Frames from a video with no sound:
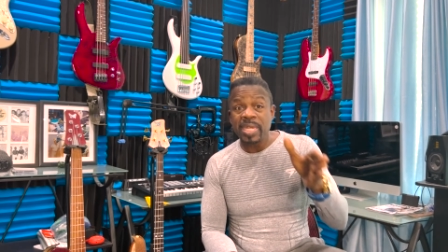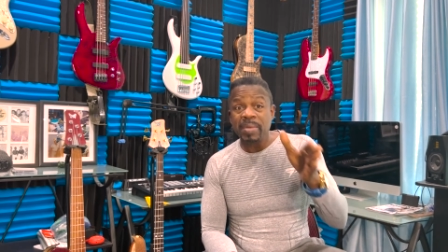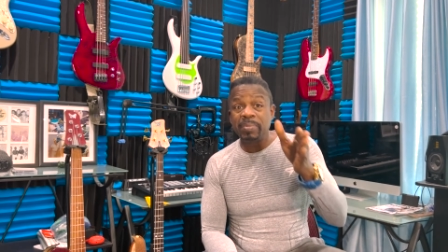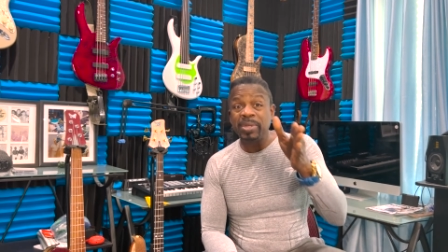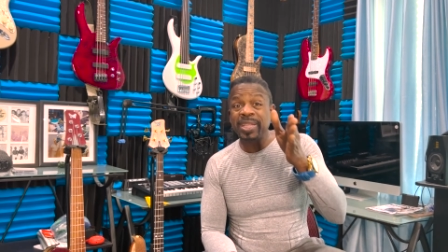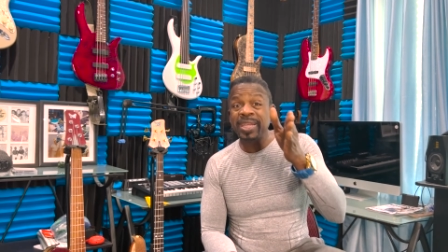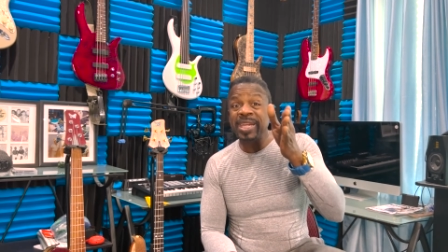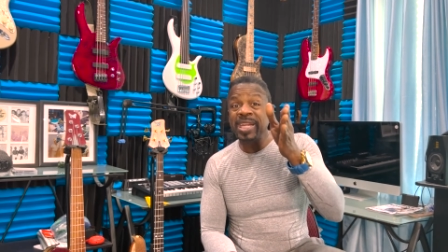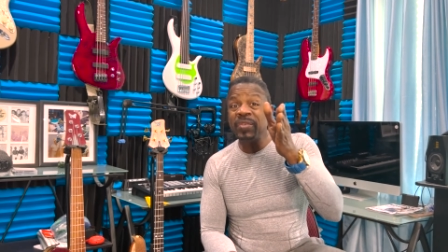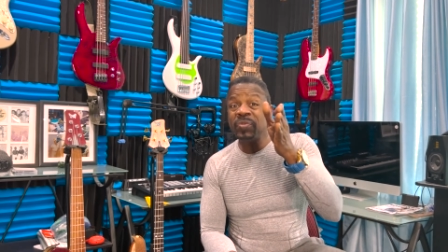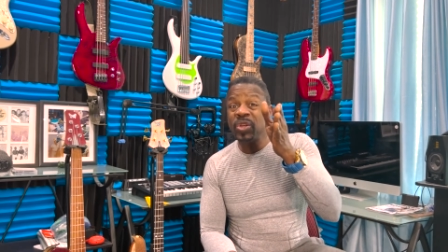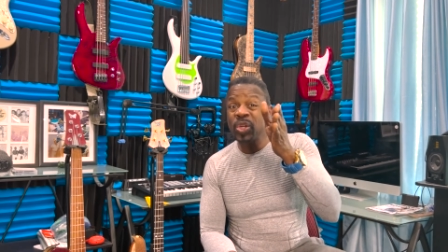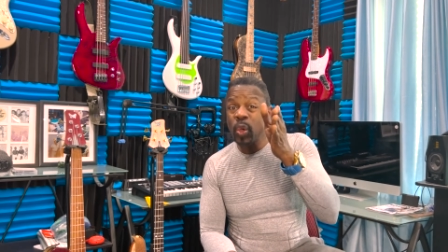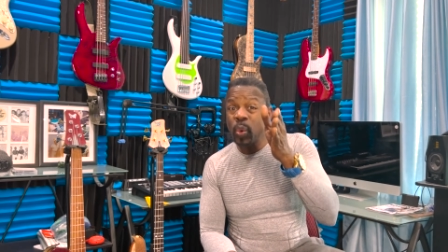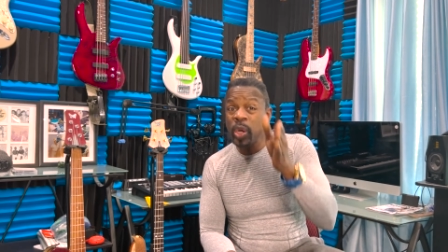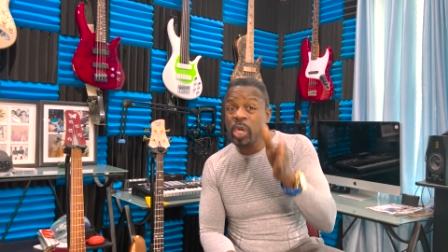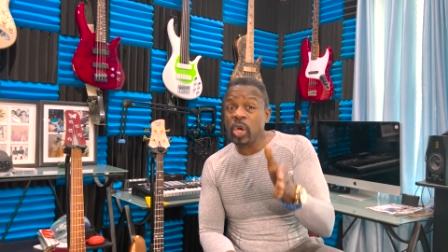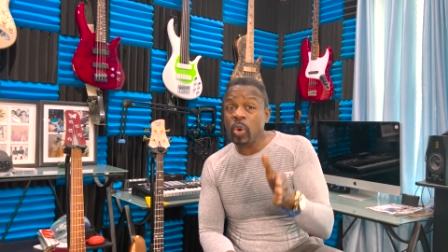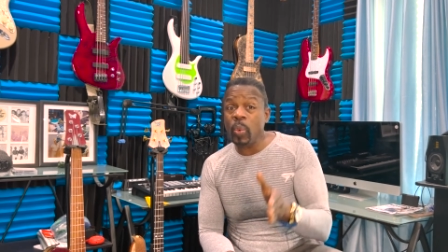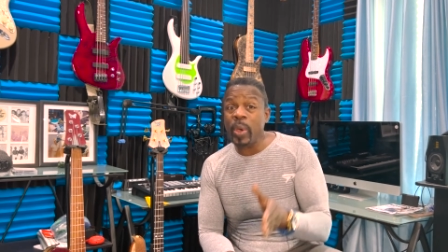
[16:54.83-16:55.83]
But an even
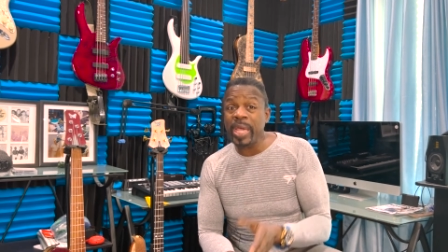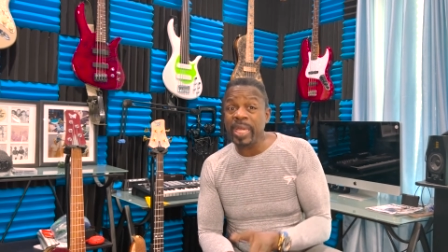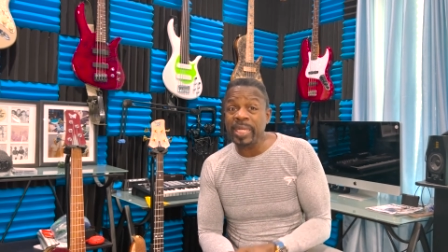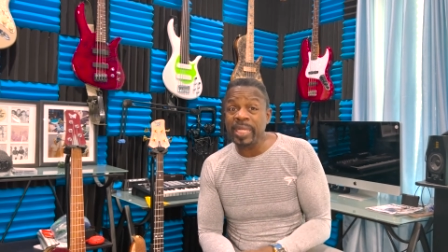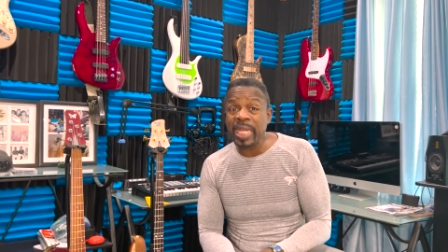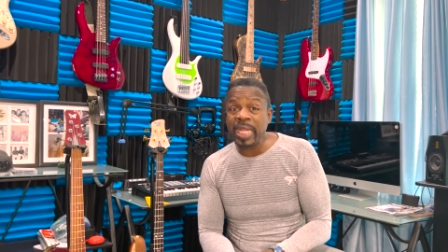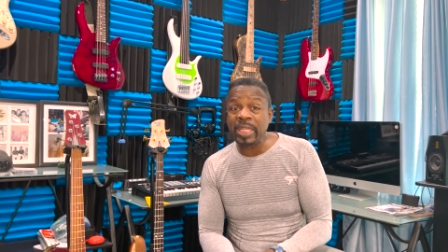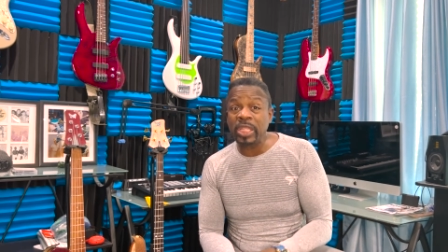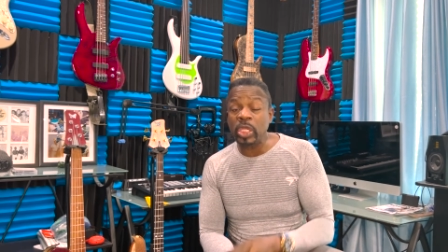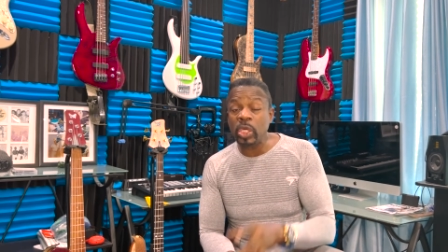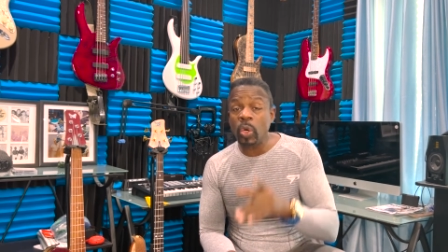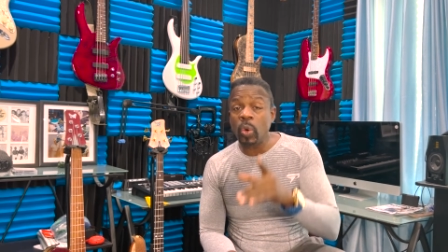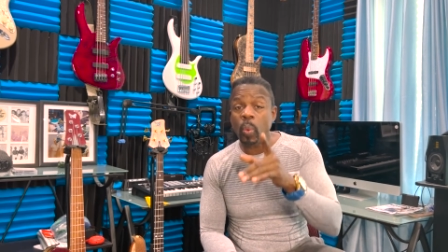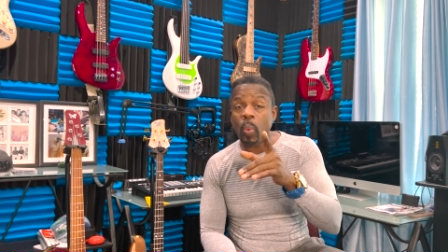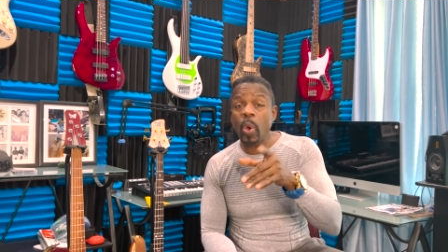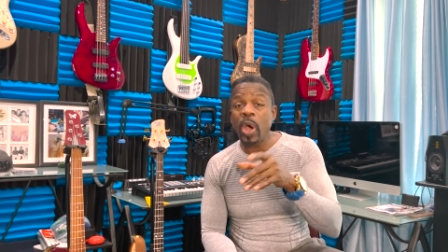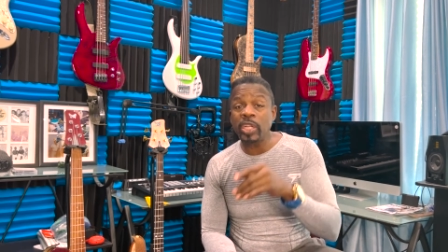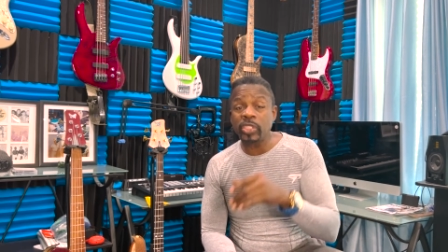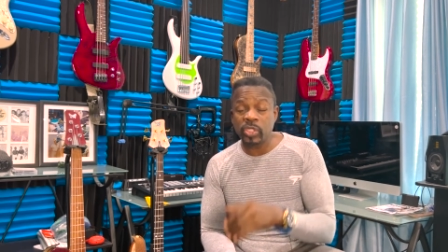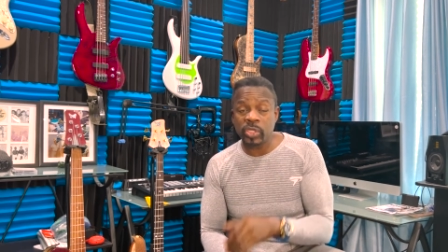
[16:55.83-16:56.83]
quicker way to get there,
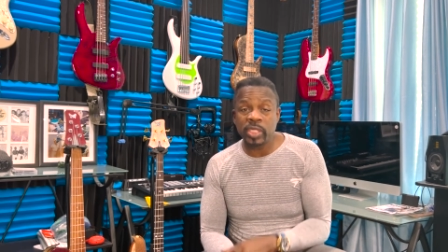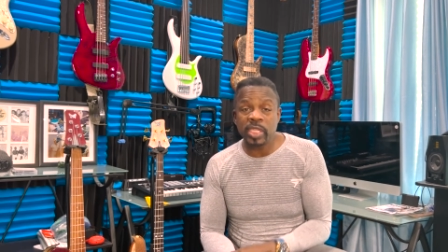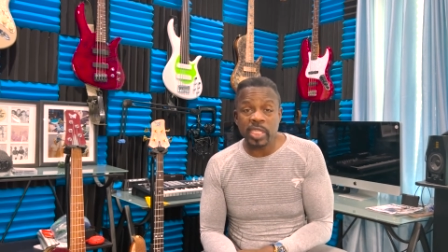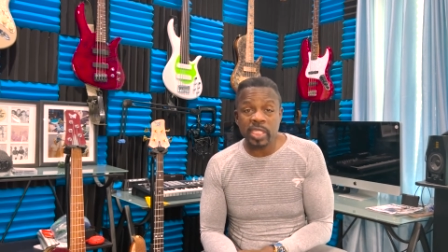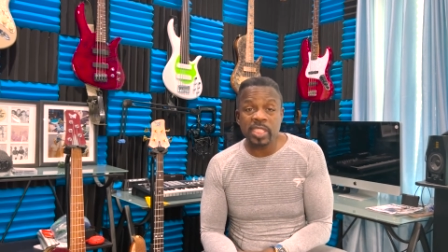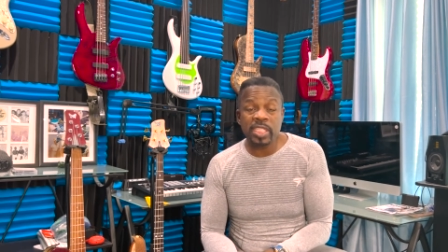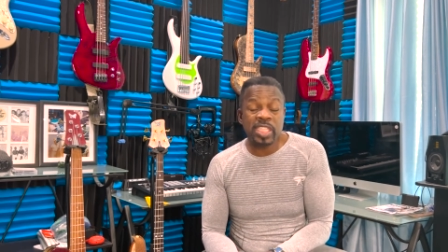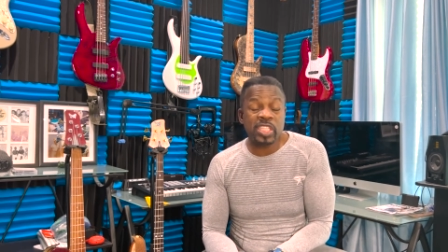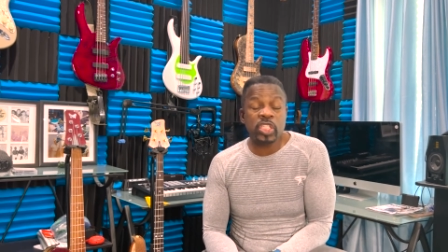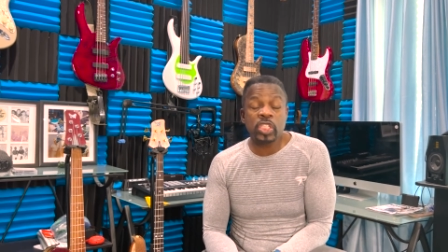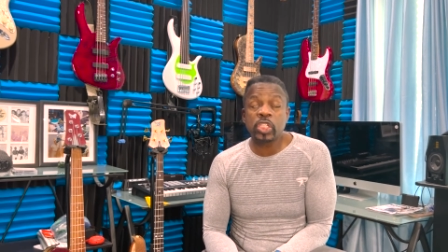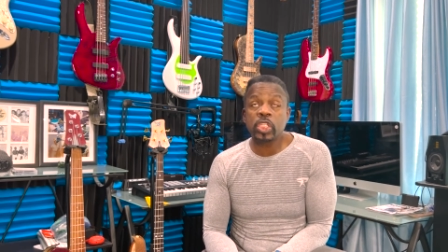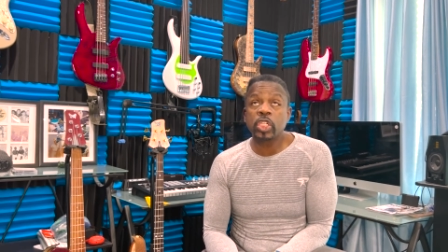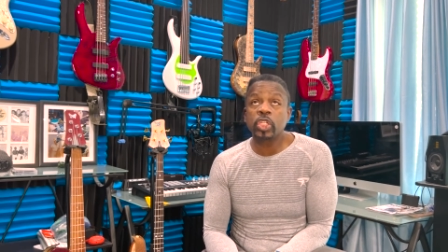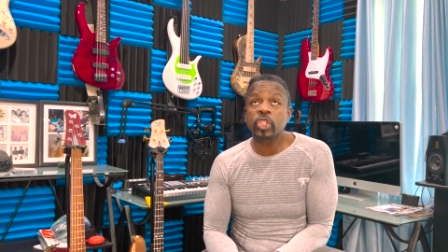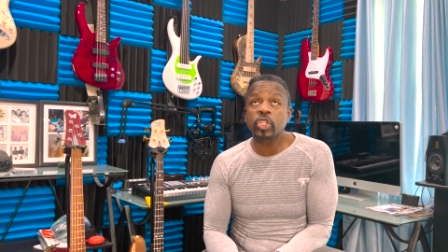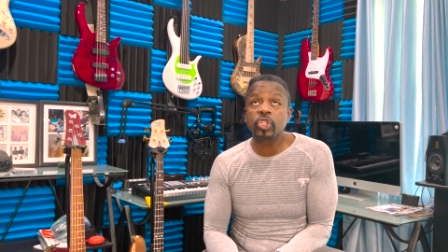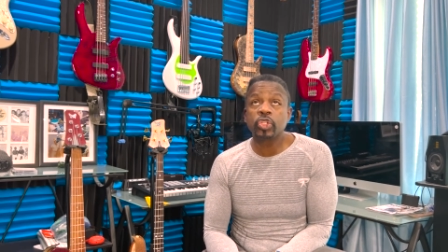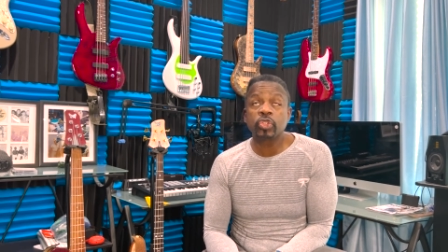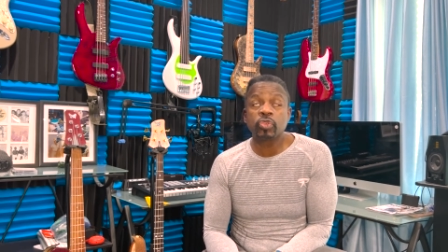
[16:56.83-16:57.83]
watch this. This is
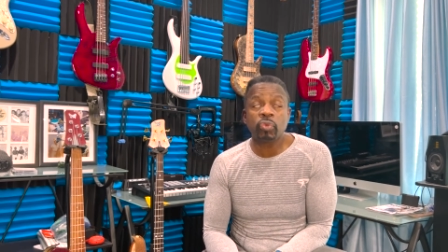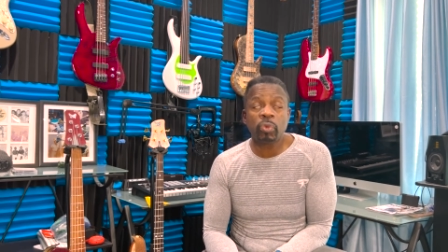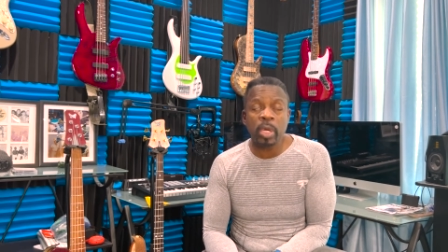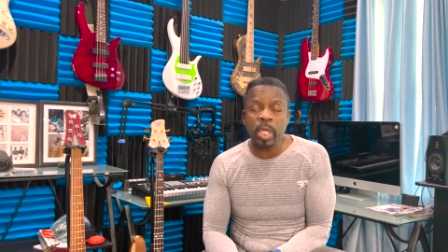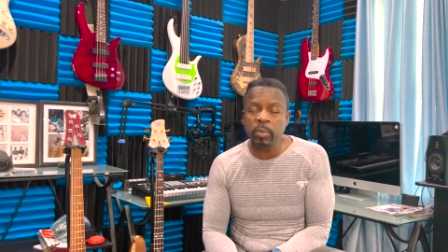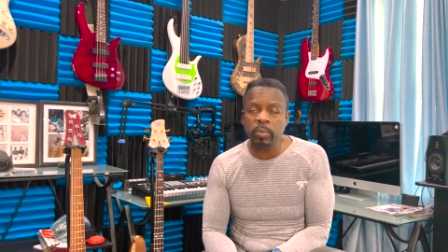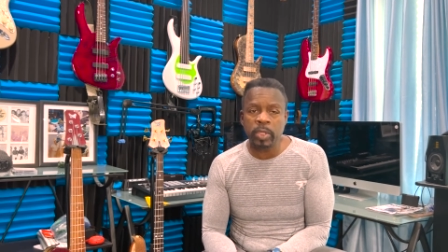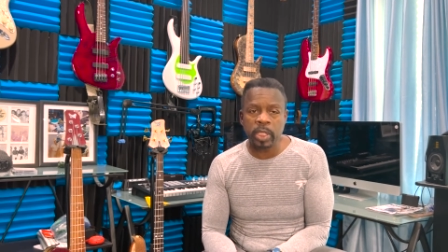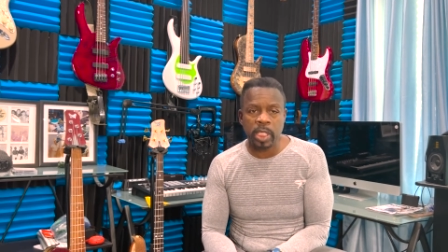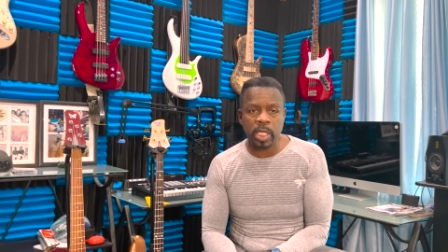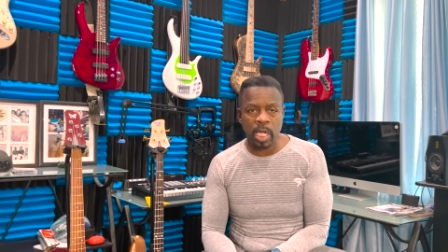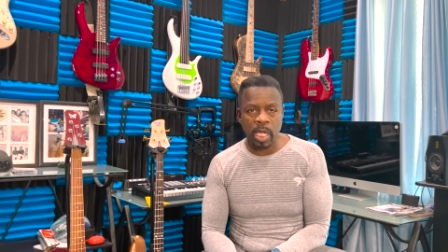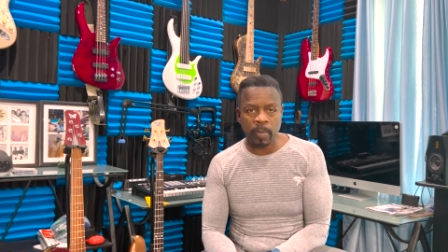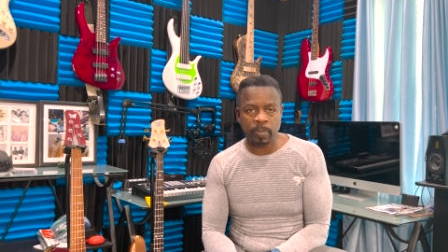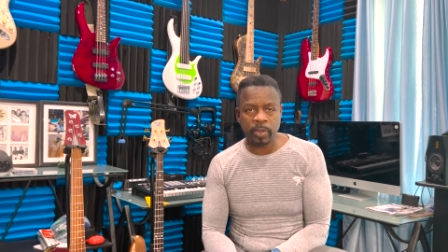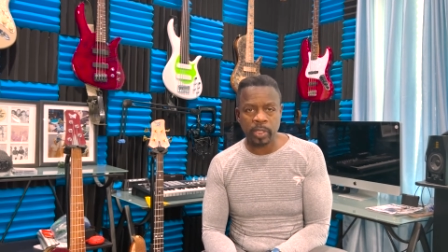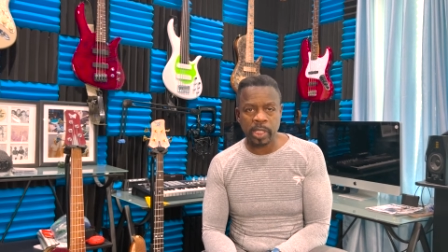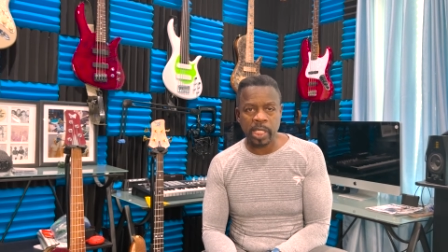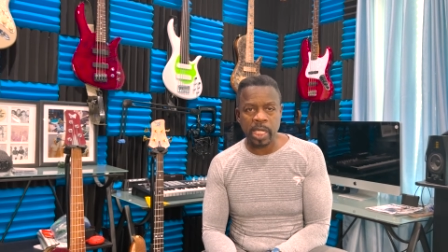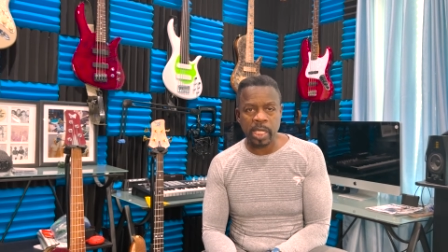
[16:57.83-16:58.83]
extremely
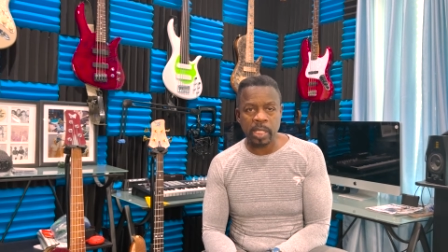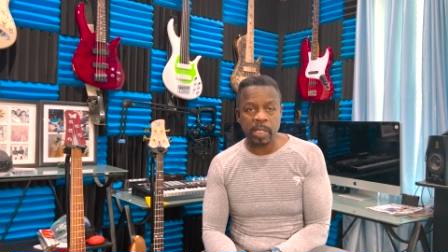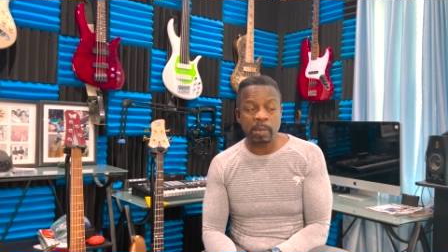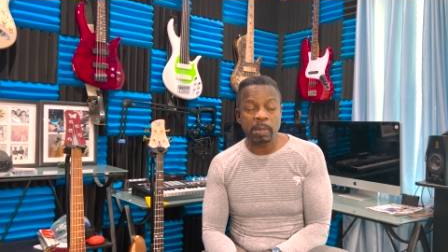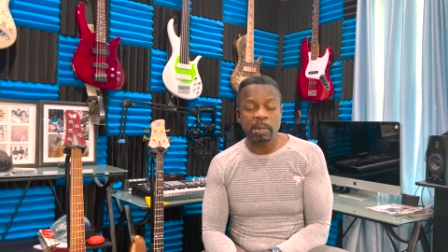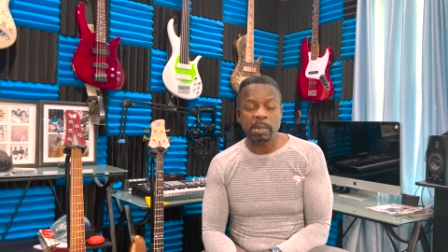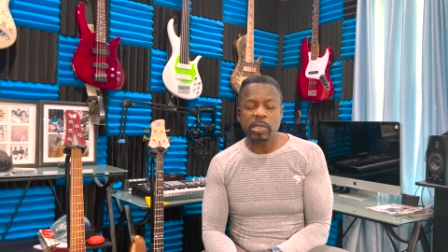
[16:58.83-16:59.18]
complicated.